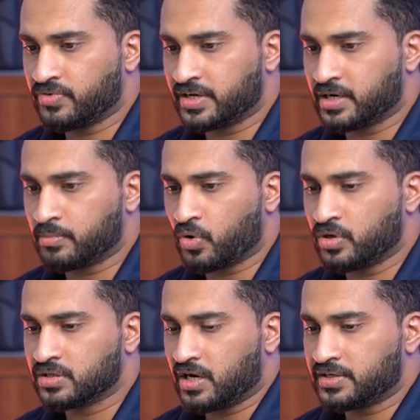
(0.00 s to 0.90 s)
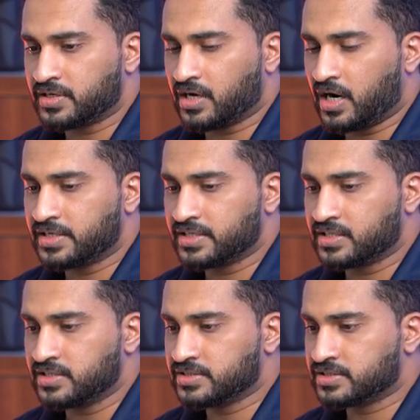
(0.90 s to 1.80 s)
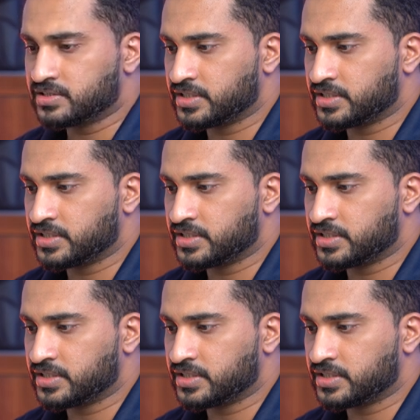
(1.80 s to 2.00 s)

final blog under articles.